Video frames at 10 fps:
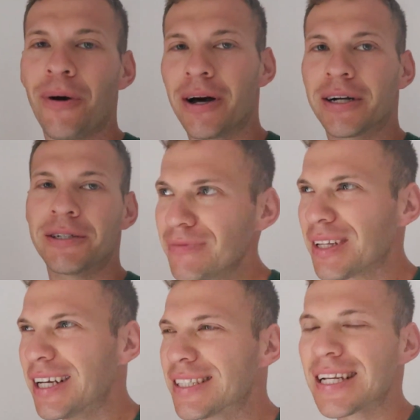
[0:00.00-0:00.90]
water.
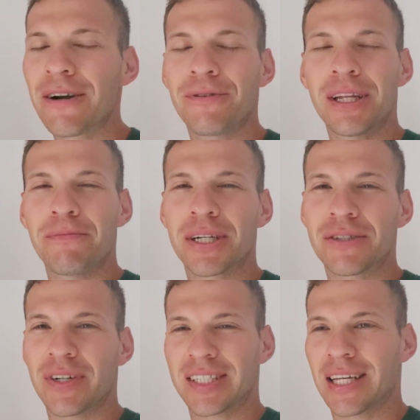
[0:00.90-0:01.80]
It's not really
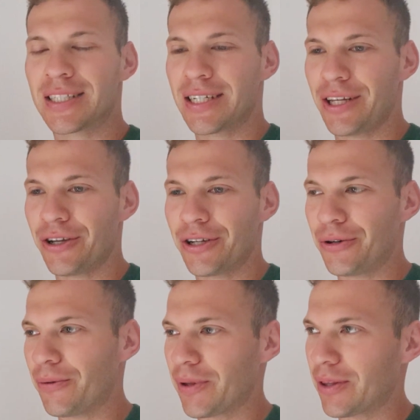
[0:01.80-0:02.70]
much of a necessity. You can
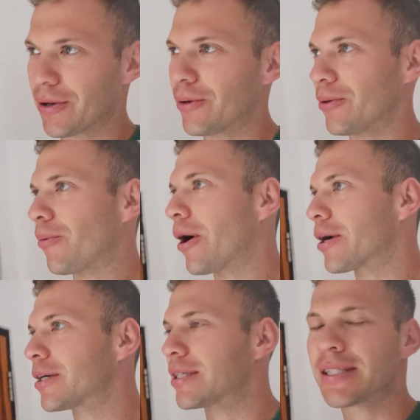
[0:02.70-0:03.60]
do it with the cold
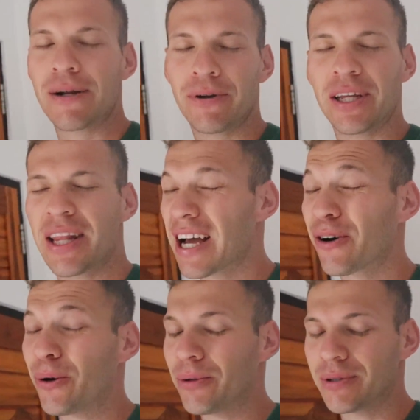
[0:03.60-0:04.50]
water. It's not really
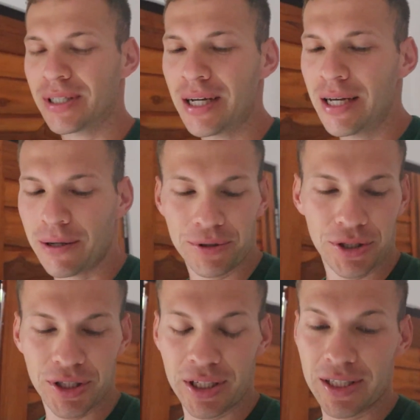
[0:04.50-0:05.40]
that cold. I was
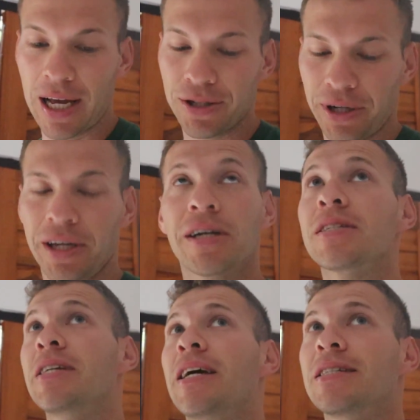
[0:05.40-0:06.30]
just exaggerating
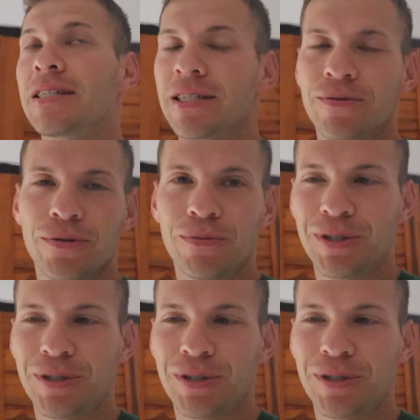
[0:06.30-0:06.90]
because the AC in the room